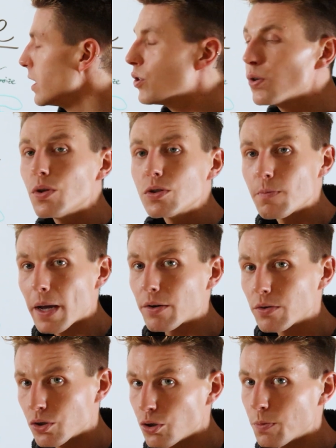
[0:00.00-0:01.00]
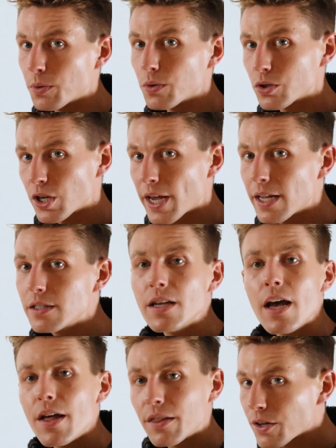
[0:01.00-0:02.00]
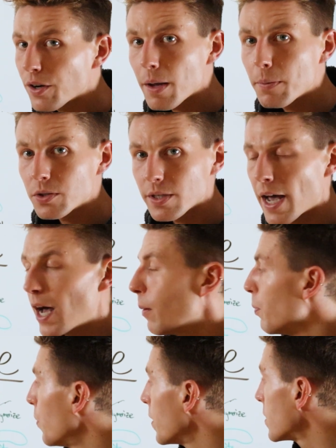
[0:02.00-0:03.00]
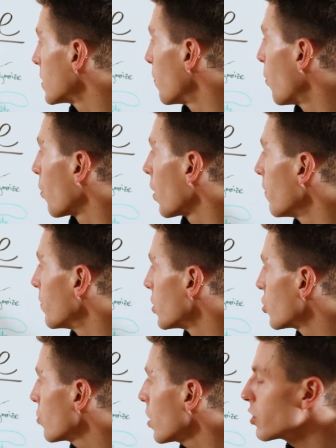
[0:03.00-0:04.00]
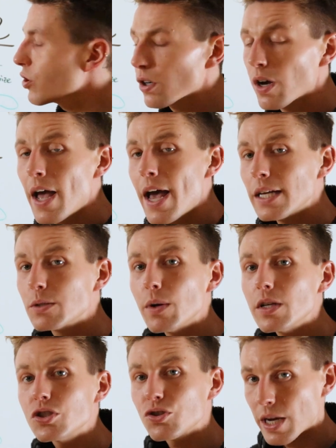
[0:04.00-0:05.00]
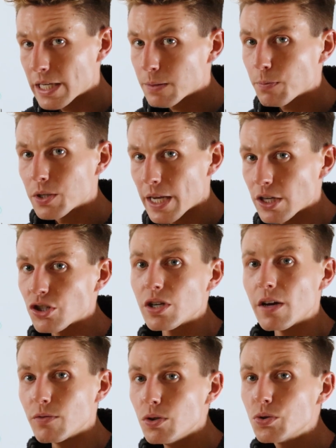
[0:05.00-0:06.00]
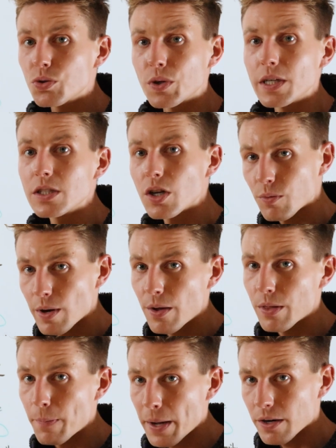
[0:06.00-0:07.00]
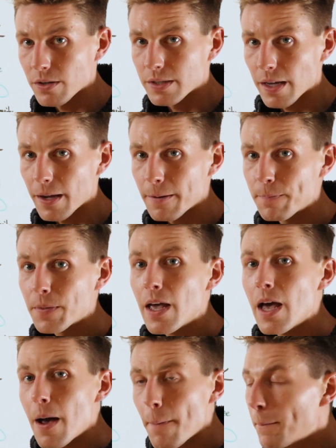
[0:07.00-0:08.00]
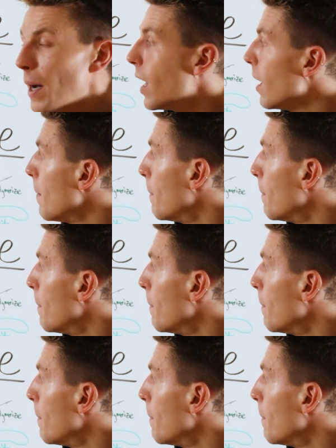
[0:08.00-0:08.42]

into those microtubule chains, they're able to help with support of the structure as well as transportation of nutrients around the parasite. But